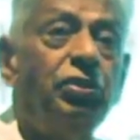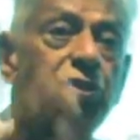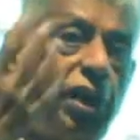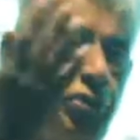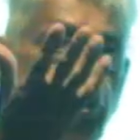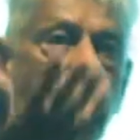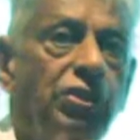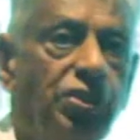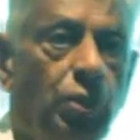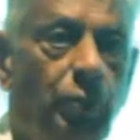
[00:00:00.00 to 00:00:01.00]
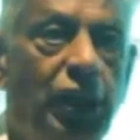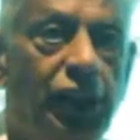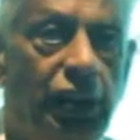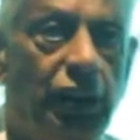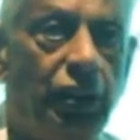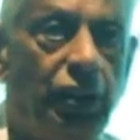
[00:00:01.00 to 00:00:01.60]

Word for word: structural stability.